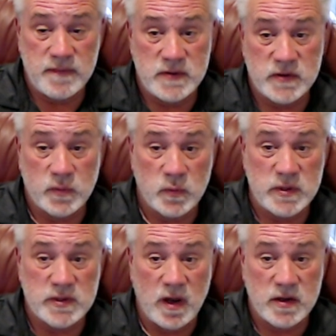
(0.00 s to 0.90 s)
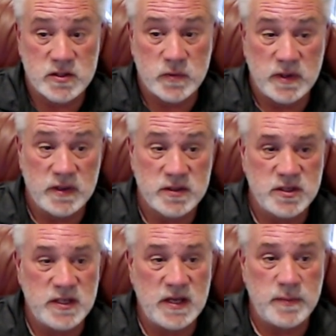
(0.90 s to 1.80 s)
This one went to Australia.
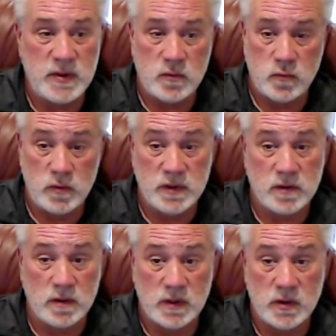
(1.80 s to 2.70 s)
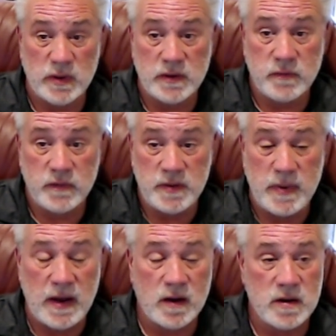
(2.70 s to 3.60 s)
She gave me a real glowing
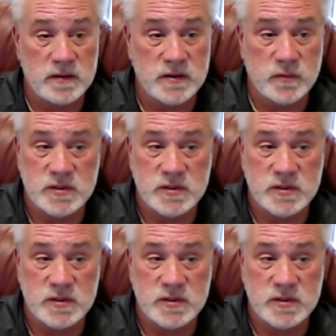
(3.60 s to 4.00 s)
feedback on this one.